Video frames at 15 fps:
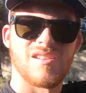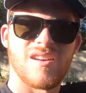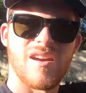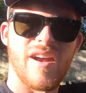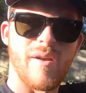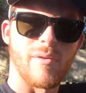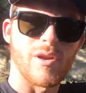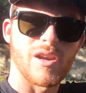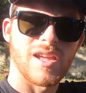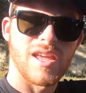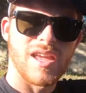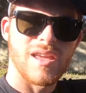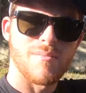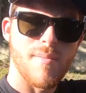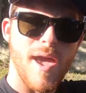All right, we're gonna
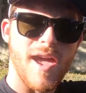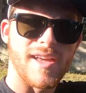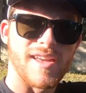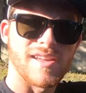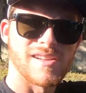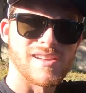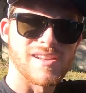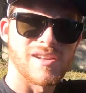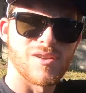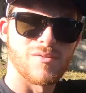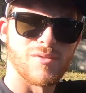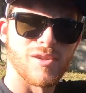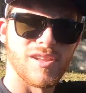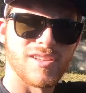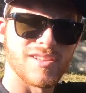get him back in, get a good
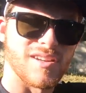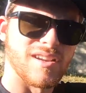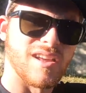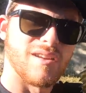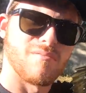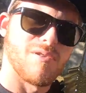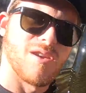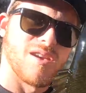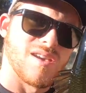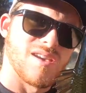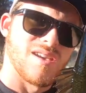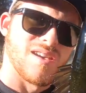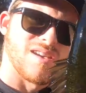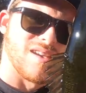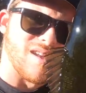release on him.
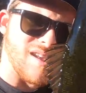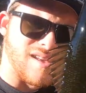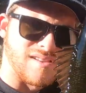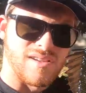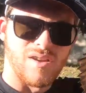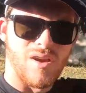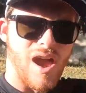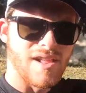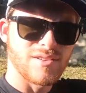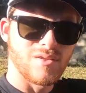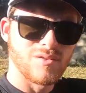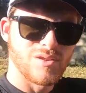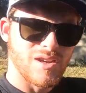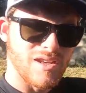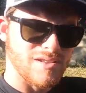So I
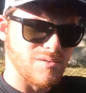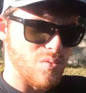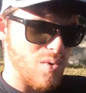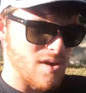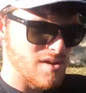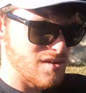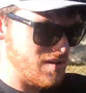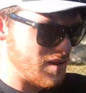told you guys the winter